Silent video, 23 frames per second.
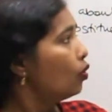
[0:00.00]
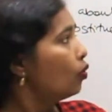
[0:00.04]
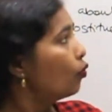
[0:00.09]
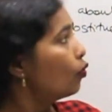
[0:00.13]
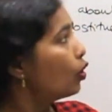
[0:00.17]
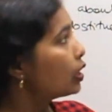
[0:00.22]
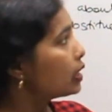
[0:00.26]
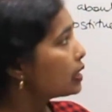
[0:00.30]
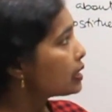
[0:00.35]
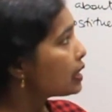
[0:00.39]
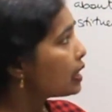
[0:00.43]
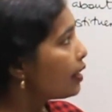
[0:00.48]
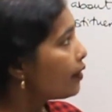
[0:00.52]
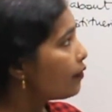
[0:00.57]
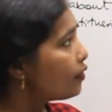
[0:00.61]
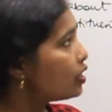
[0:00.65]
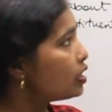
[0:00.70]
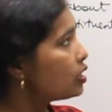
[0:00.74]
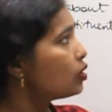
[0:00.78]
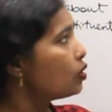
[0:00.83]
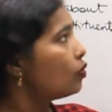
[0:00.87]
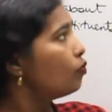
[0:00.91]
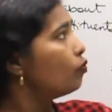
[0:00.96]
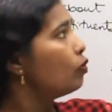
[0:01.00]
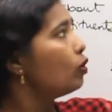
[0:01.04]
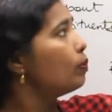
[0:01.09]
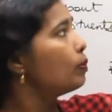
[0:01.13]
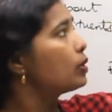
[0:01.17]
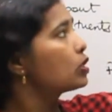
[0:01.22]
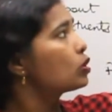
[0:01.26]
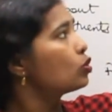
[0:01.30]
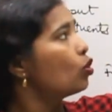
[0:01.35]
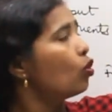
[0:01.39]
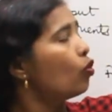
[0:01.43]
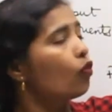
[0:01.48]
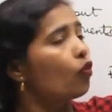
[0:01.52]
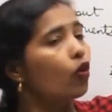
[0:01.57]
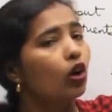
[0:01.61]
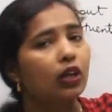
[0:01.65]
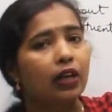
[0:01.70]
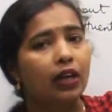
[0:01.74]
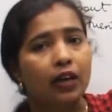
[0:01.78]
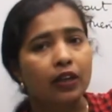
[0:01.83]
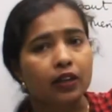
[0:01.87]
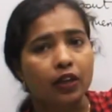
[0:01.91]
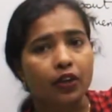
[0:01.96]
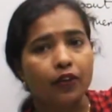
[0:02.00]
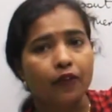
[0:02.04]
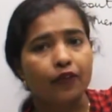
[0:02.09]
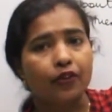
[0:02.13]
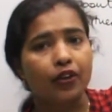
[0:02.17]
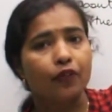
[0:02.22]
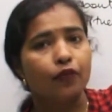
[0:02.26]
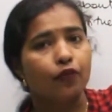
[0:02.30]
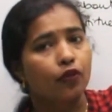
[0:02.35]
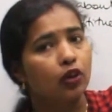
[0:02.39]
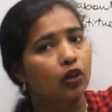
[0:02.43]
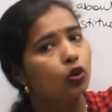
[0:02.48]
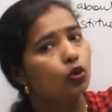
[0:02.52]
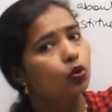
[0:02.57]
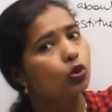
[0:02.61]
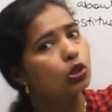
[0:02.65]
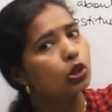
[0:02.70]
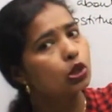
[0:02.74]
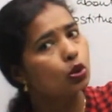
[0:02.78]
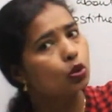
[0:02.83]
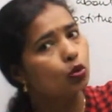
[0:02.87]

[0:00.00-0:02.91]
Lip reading: What is left is we must know what are the different word roots